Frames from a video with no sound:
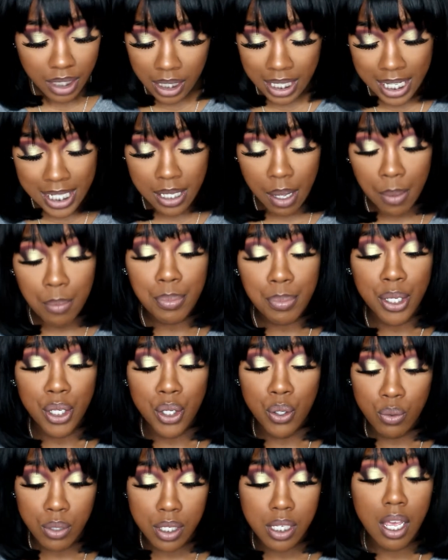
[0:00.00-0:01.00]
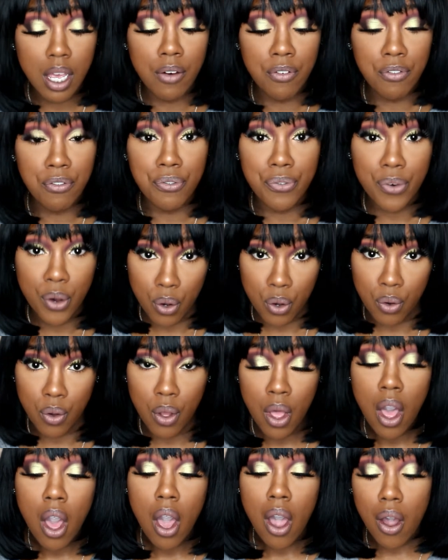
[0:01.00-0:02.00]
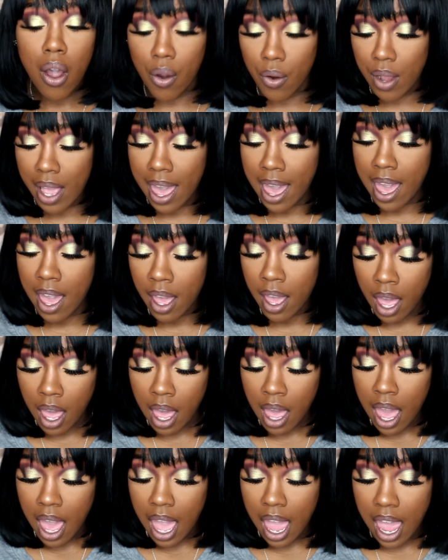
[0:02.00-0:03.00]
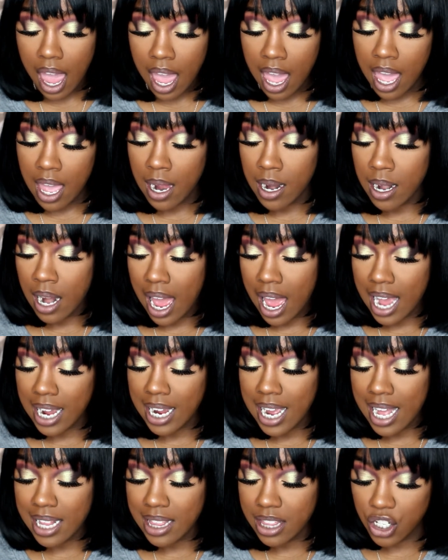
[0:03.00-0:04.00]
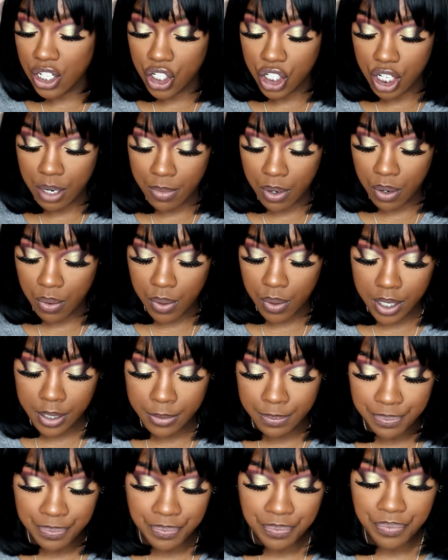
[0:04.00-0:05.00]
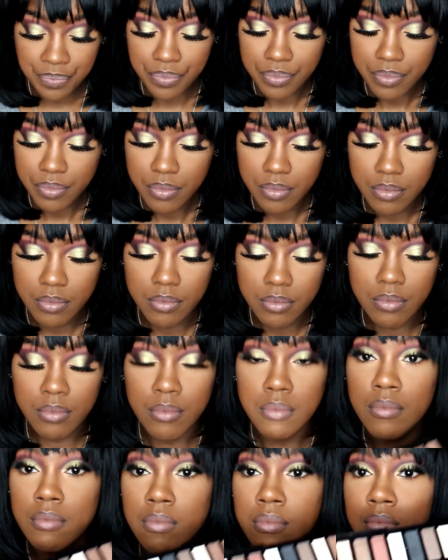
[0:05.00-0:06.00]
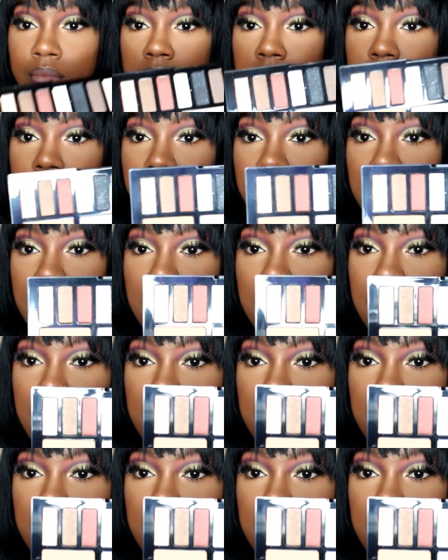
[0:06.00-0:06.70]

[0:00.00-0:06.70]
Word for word: is beautiful okay and i got the shimmer one and